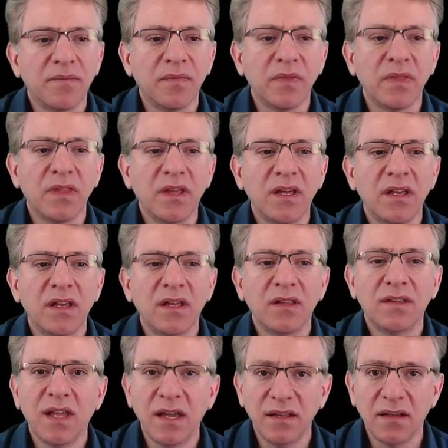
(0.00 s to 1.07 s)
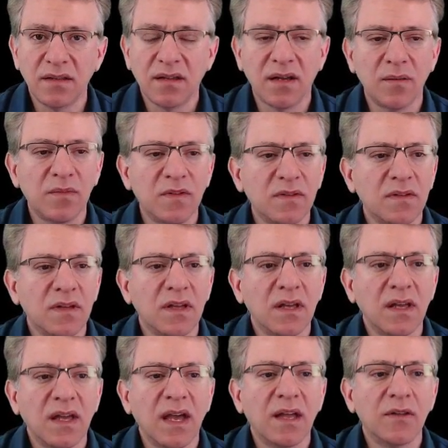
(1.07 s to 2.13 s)
the data types
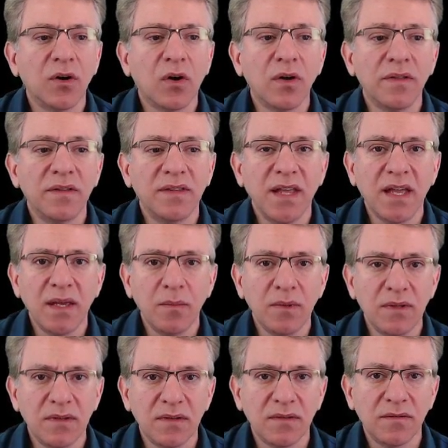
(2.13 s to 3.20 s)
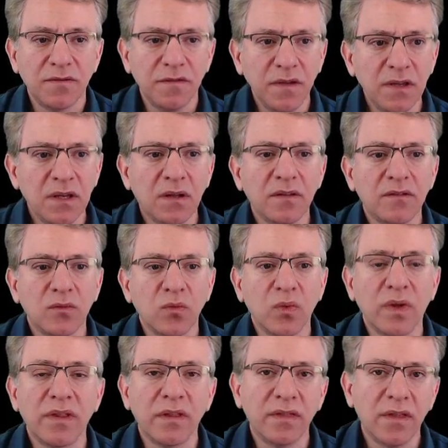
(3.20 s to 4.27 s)
and all the named fields
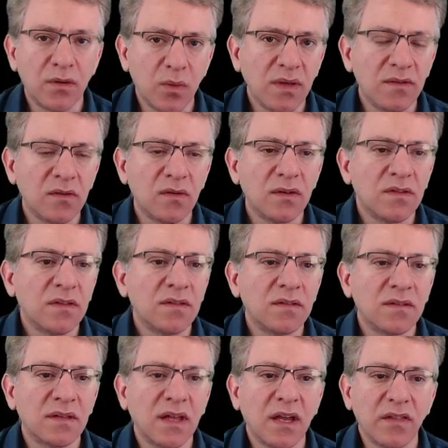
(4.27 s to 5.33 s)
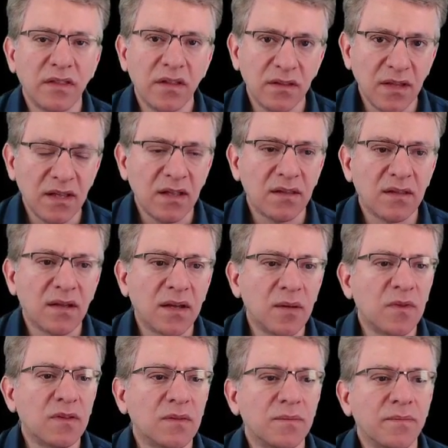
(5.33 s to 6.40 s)
within the resources and the data
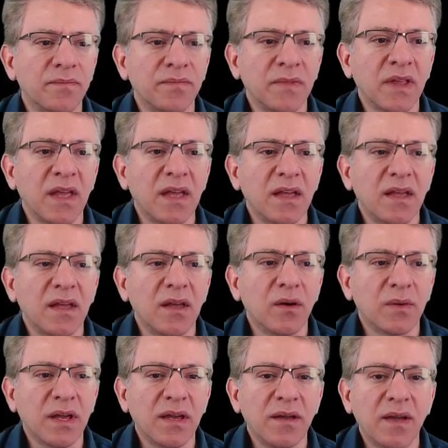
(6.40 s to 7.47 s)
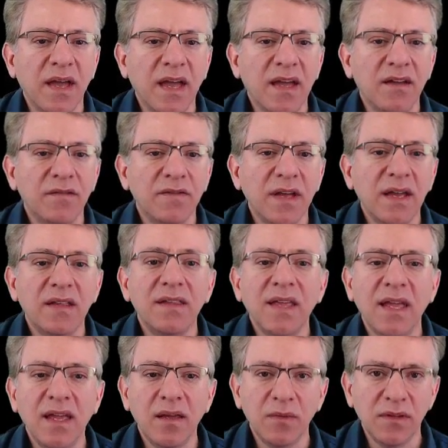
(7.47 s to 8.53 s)
types, okay, have a
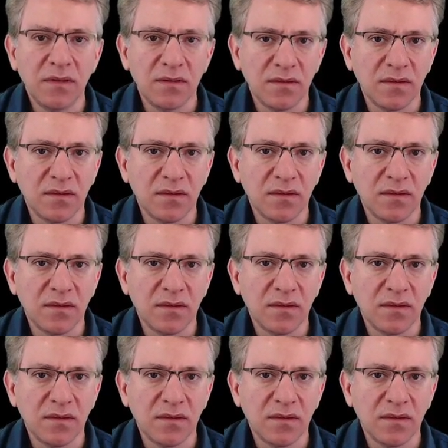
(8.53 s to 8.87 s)
named